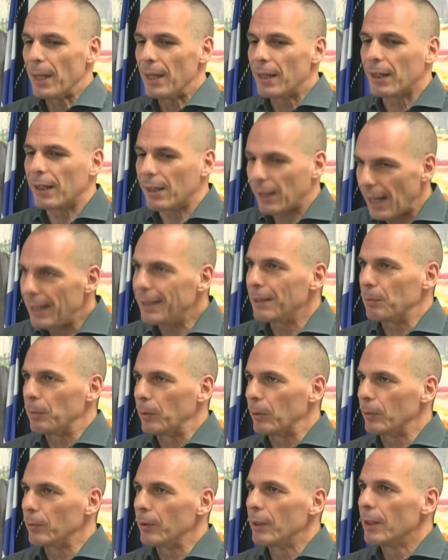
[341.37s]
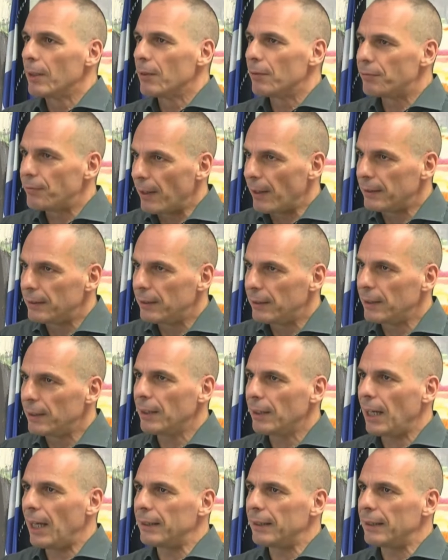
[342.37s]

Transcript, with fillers: credible funding